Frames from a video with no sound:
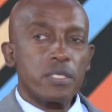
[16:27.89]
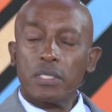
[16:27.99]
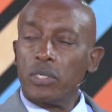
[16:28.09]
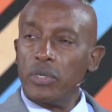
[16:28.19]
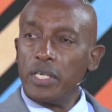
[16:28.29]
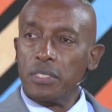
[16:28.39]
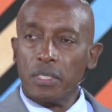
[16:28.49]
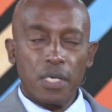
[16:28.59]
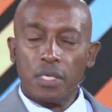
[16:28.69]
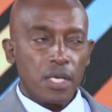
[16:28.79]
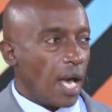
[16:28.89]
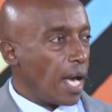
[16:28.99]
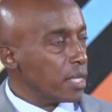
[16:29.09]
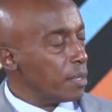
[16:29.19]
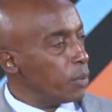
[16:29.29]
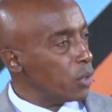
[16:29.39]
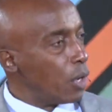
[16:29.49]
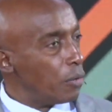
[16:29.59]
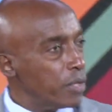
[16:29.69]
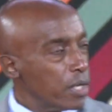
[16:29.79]
is creation, and the book
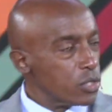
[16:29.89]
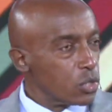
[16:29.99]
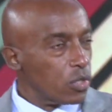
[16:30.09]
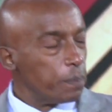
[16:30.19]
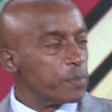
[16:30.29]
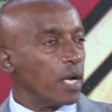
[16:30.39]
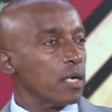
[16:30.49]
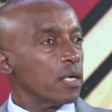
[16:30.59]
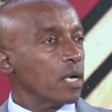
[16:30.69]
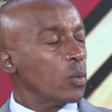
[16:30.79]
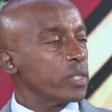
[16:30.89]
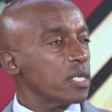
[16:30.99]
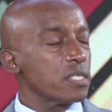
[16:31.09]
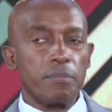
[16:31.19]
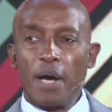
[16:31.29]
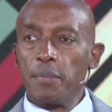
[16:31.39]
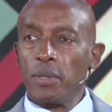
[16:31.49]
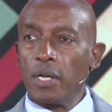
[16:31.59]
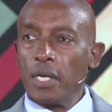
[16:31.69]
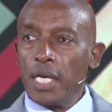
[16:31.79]
of scripture, which is the Bible.
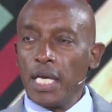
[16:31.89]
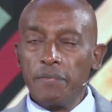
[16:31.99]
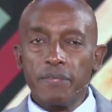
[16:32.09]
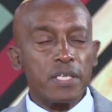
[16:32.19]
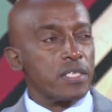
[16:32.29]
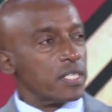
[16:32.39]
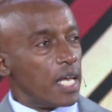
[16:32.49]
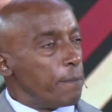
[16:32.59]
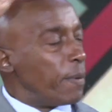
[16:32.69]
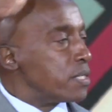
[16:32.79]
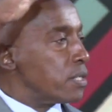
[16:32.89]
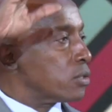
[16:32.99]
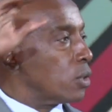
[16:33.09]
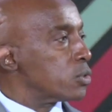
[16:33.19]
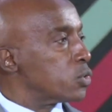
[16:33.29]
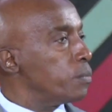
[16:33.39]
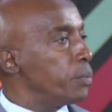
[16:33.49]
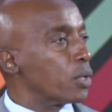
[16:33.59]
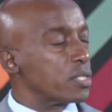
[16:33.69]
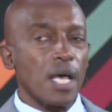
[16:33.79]
If the same person wrote two
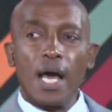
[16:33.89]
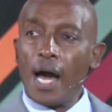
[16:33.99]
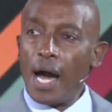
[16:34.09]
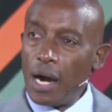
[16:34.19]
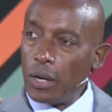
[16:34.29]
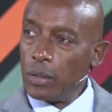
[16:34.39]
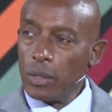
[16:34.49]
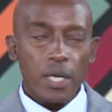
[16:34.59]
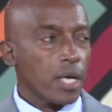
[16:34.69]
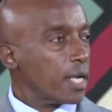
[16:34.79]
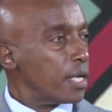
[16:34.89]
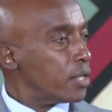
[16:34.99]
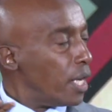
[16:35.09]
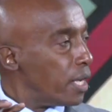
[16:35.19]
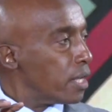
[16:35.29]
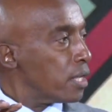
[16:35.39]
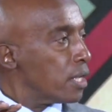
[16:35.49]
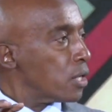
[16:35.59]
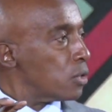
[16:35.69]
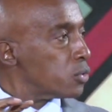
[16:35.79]
books, how can they
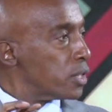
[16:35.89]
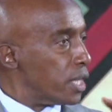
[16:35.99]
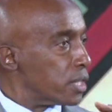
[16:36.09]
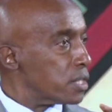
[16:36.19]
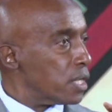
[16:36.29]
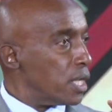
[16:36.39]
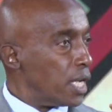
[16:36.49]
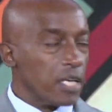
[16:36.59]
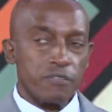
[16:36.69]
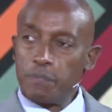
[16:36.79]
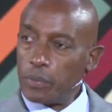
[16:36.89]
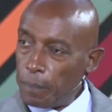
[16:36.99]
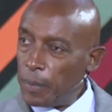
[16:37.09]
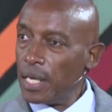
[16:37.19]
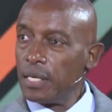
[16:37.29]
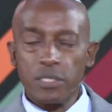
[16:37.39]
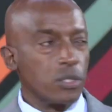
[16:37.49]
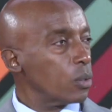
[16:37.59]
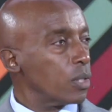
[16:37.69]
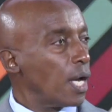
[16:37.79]
contradict if properly
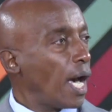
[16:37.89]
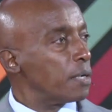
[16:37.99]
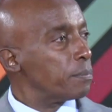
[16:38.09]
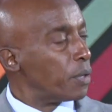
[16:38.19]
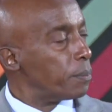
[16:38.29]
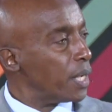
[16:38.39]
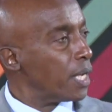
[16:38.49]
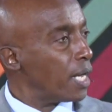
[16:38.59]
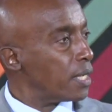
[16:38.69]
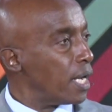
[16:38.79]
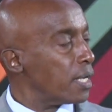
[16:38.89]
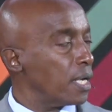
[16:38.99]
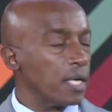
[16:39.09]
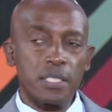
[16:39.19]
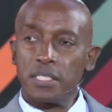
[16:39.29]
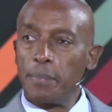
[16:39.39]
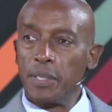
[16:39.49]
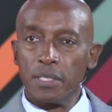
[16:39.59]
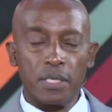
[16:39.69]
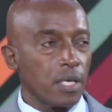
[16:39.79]
understood and properly un un uh,
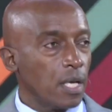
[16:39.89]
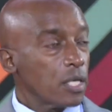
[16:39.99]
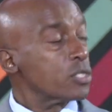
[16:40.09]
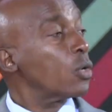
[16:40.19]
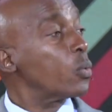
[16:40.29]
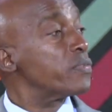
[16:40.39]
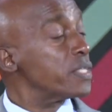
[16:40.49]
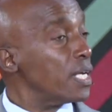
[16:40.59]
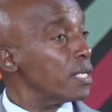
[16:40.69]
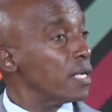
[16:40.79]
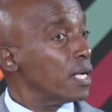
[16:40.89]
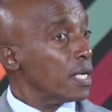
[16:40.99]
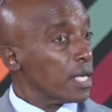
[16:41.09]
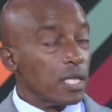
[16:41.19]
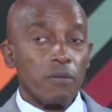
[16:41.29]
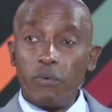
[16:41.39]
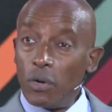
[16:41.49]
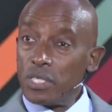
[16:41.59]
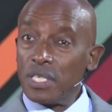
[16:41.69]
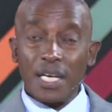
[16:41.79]
interpreted? So we've seen the
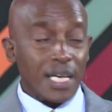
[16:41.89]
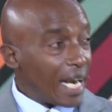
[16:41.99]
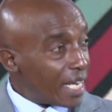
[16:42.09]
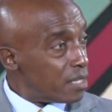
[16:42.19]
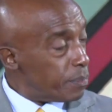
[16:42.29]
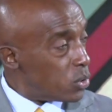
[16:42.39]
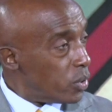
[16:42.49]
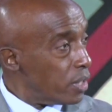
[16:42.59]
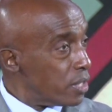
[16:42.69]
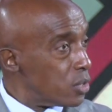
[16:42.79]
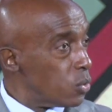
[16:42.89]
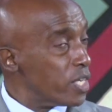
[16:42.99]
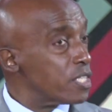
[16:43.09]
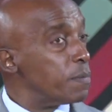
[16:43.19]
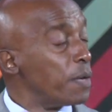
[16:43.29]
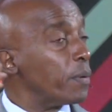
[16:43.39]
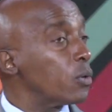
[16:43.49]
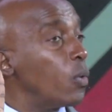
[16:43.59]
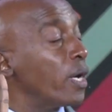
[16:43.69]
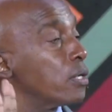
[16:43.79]
false clash between these two is people
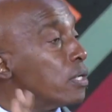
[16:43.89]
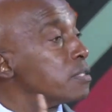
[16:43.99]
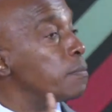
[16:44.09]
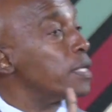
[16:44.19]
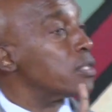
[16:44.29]
who are not